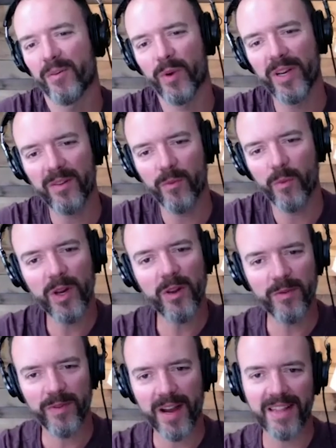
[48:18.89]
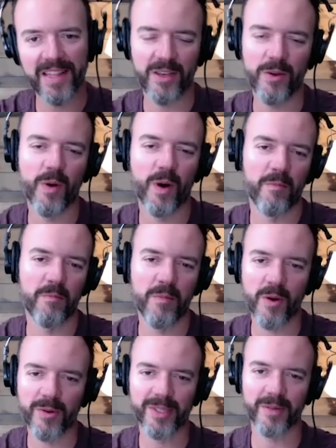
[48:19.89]
What do you, what do you find that you are
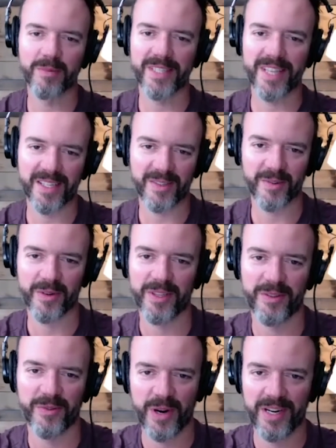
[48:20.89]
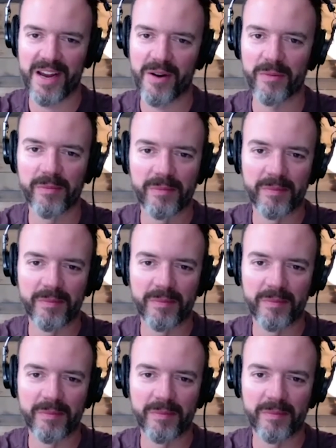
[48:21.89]
most obsessed with right now?